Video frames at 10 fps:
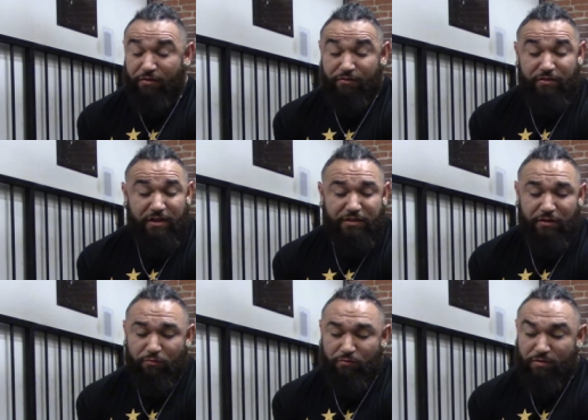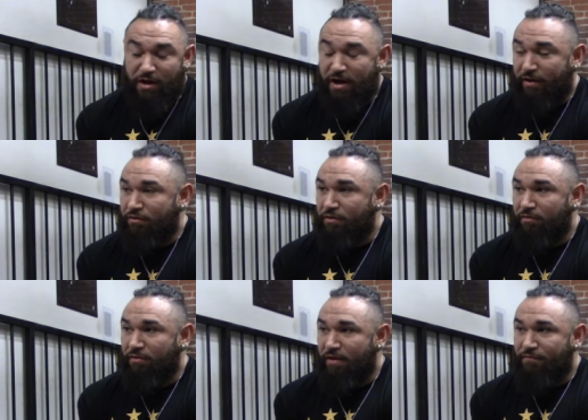There's nothing I could
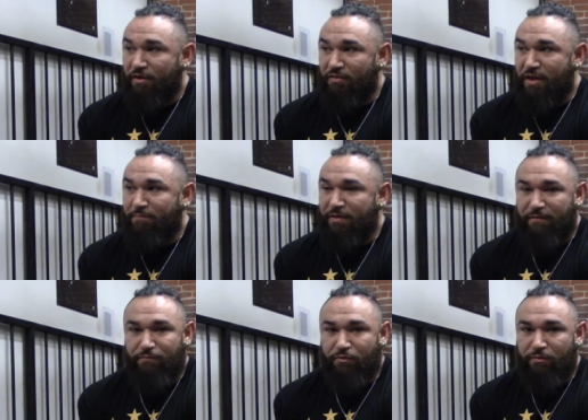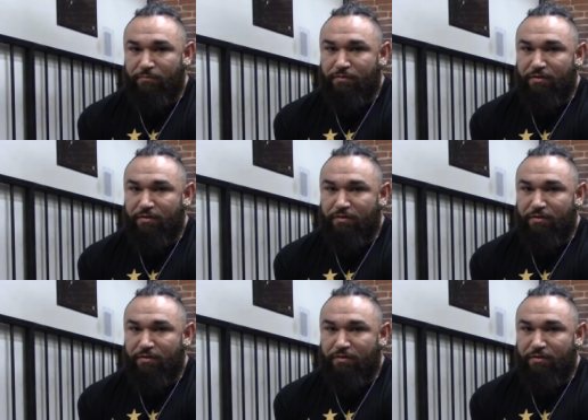have left on that platform.